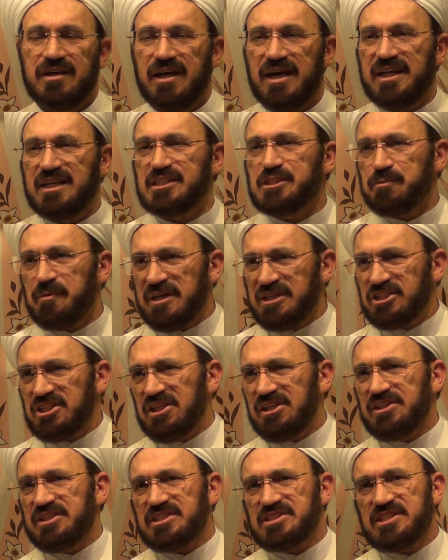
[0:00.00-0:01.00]
And
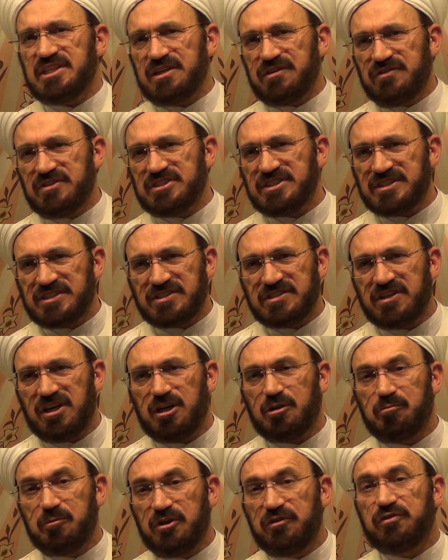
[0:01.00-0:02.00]
especially the services
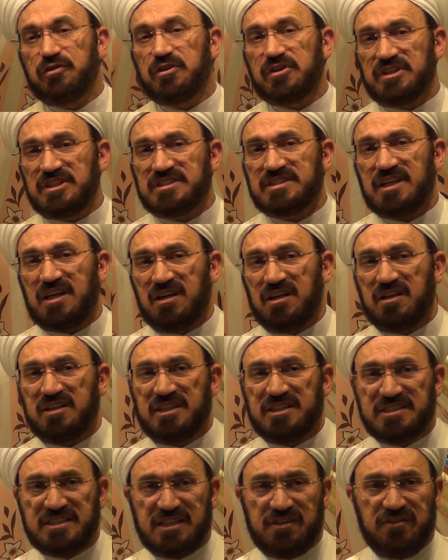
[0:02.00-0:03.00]
start before the Salah
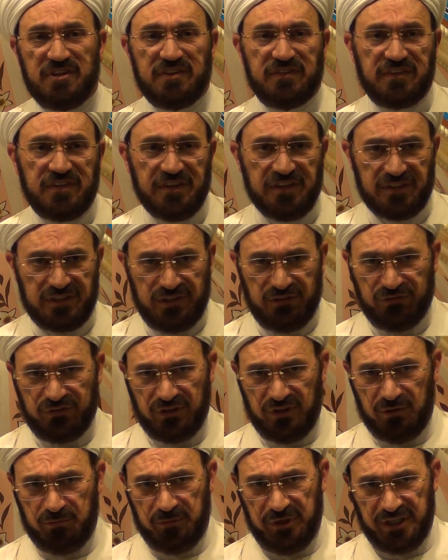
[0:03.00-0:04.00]
at seven thirty
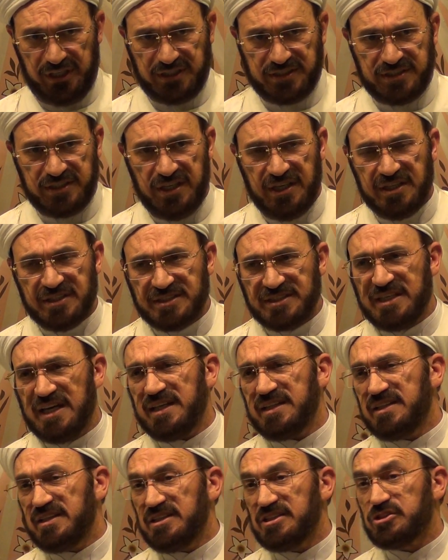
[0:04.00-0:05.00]
from next
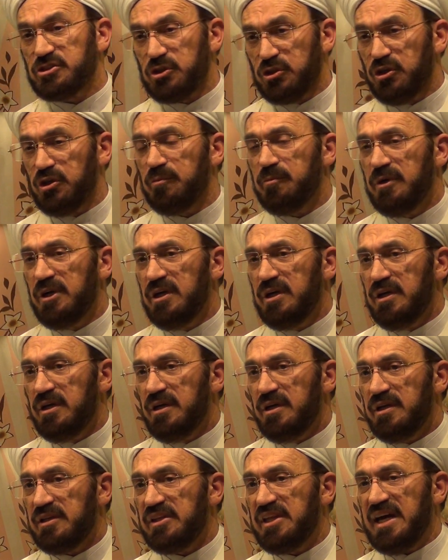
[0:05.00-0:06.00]
Saturday. So
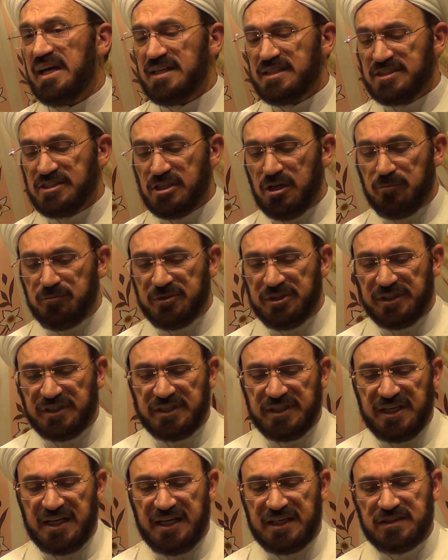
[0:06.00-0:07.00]
that is something
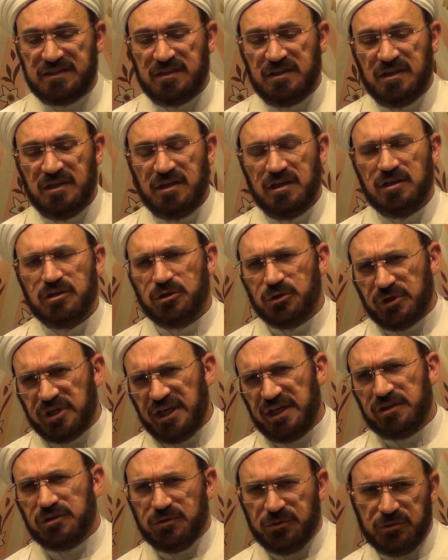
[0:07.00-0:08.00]
that you
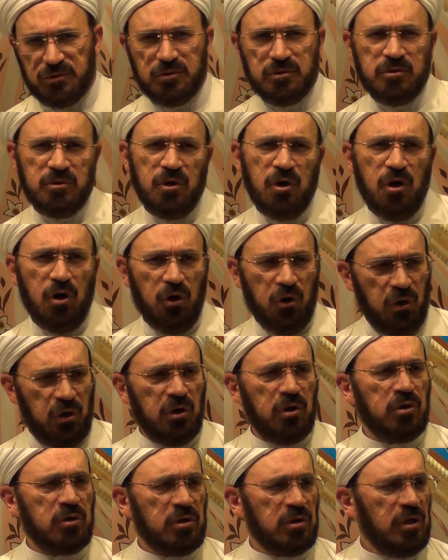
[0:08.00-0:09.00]
can do.
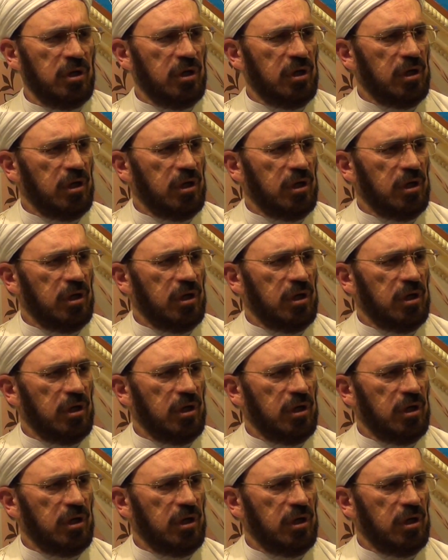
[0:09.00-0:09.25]
Or